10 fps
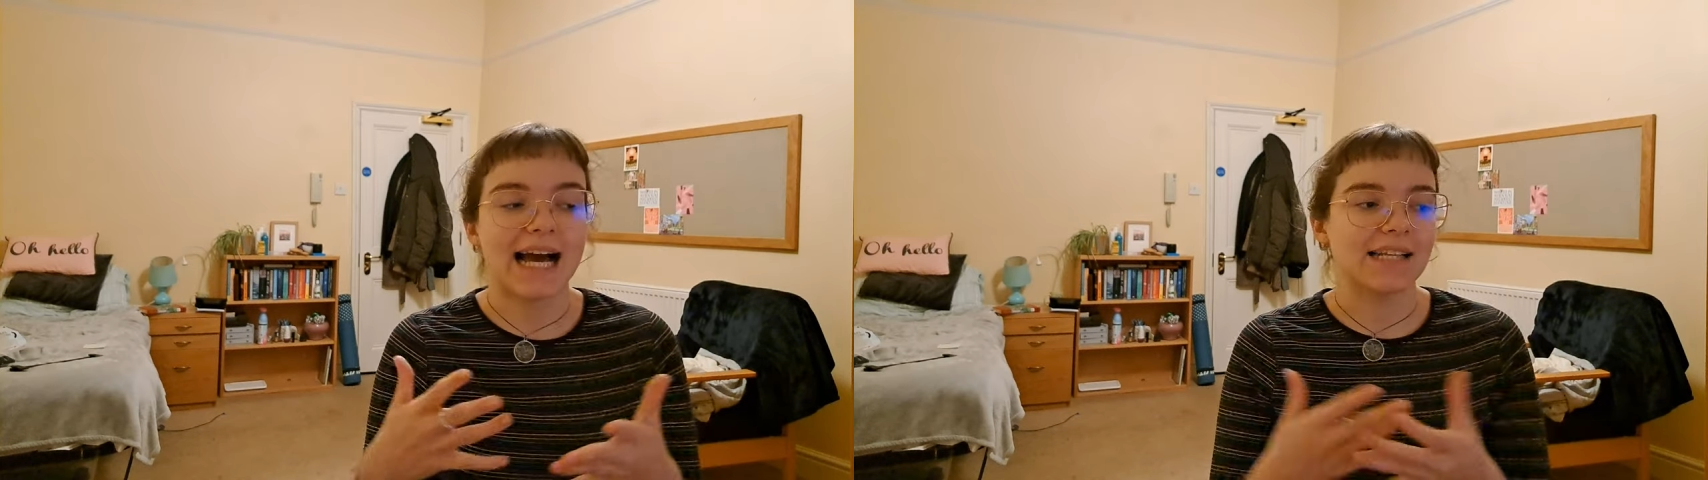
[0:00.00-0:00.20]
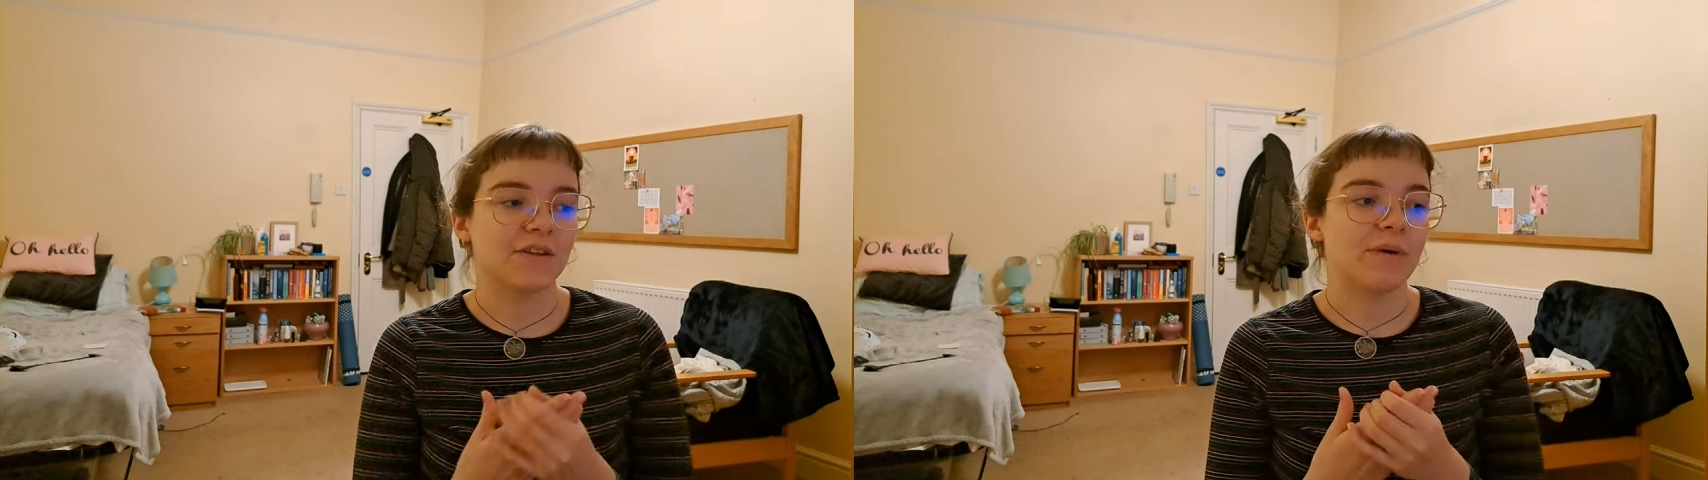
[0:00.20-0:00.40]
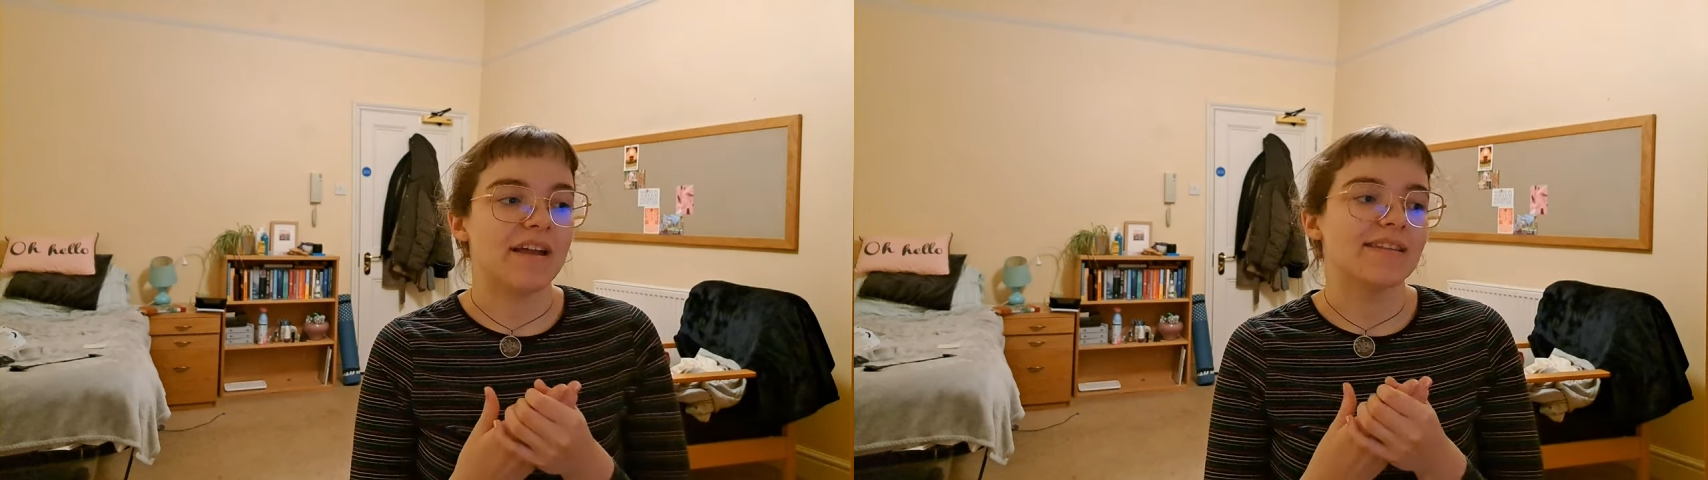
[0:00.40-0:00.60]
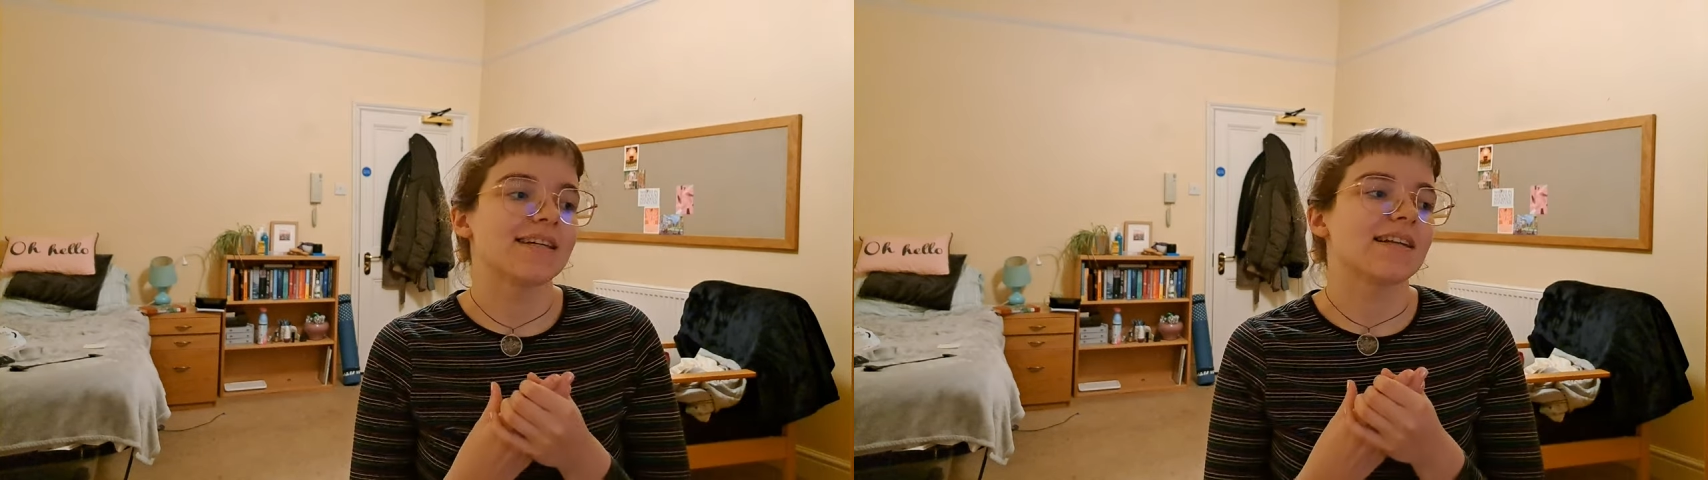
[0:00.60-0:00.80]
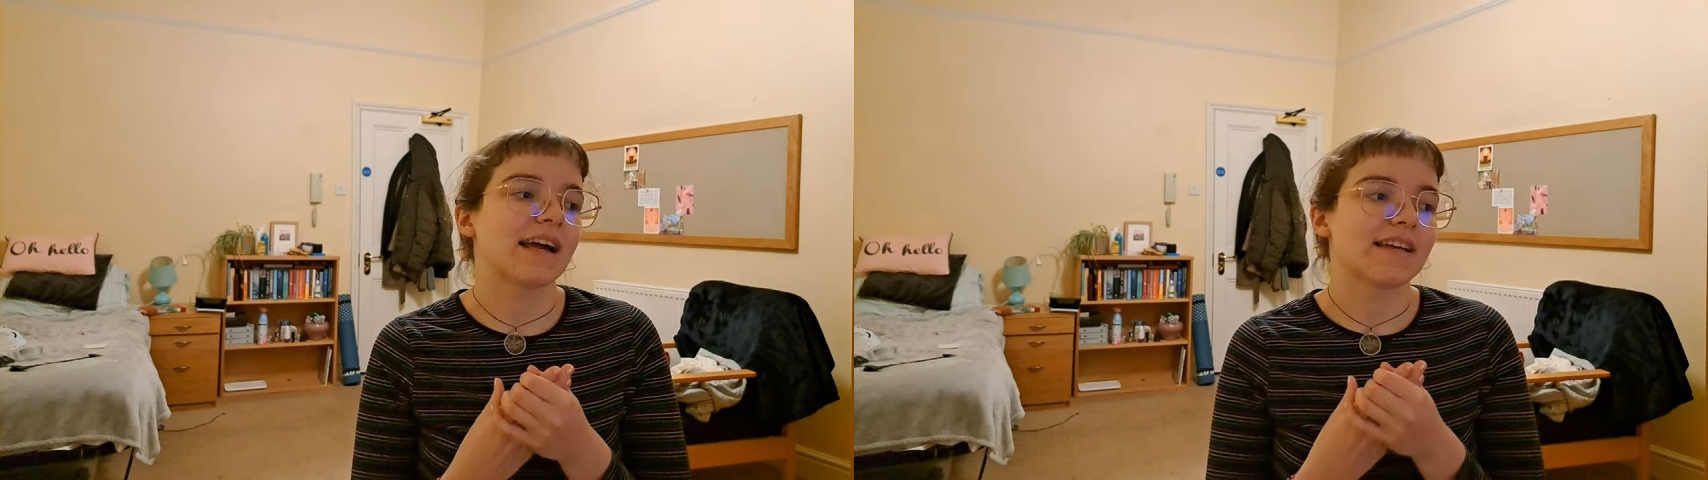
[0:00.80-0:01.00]
and the way
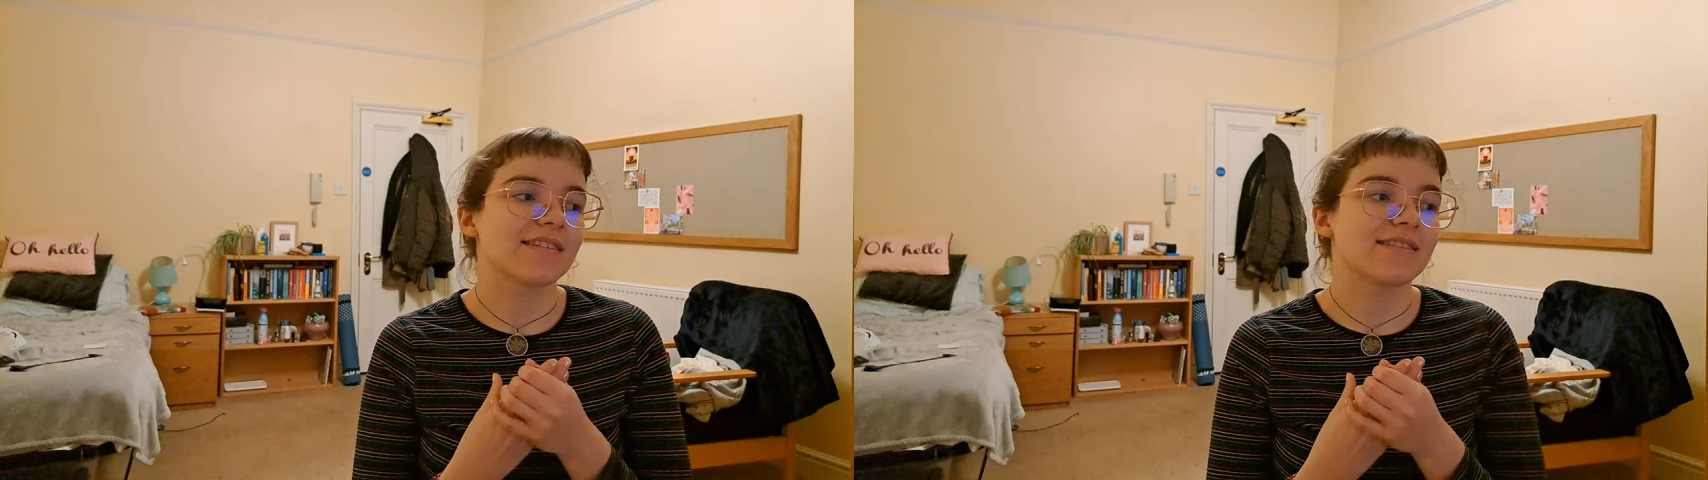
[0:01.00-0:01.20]
that like